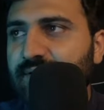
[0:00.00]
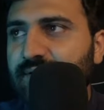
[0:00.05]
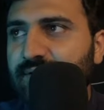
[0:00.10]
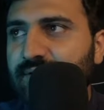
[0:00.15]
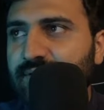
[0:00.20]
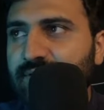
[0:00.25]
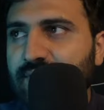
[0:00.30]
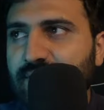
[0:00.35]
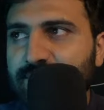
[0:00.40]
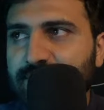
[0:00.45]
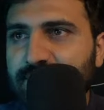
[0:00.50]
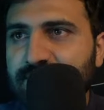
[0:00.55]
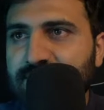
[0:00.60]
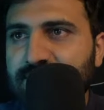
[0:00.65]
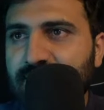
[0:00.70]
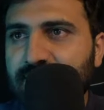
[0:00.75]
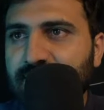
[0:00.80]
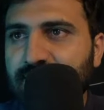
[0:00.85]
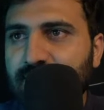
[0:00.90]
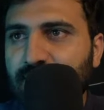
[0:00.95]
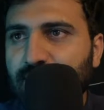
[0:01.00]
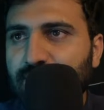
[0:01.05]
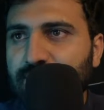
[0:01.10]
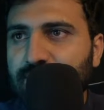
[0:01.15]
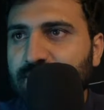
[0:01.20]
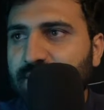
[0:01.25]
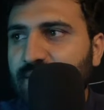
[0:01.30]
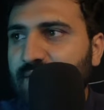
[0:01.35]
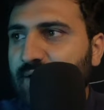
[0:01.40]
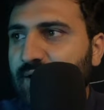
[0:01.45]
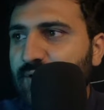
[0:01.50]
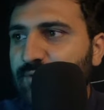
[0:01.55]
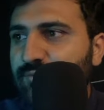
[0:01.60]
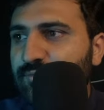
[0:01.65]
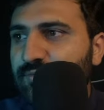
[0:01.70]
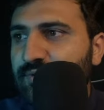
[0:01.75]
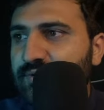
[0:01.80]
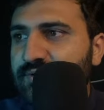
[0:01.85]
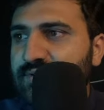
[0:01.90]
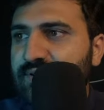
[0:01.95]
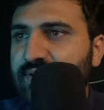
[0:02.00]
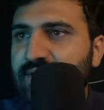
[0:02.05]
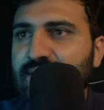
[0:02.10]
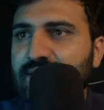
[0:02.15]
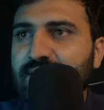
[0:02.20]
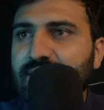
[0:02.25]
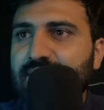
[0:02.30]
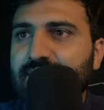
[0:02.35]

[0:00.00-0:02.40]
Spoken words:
Let me save it out, and you will see